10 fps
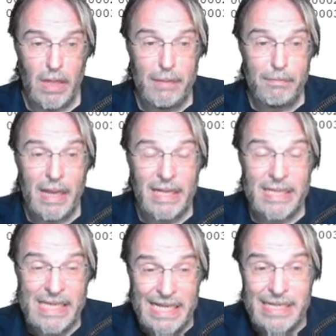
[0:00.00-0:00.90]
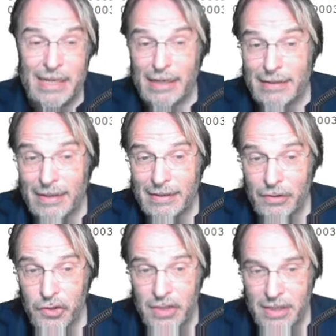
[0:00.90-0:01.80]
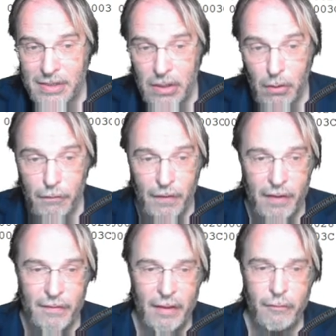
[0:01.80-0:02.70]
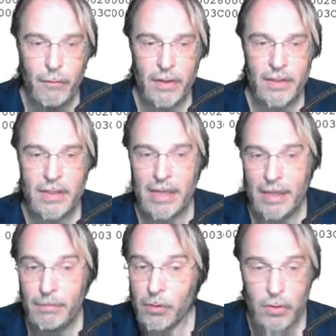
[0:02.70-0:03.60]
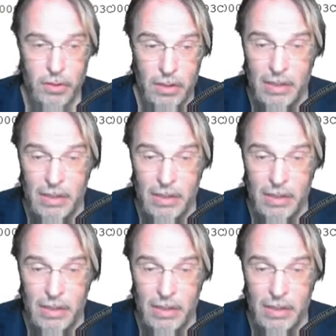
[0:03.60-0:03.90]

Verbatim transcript: it made sense that I didn't understand 05F1D8 because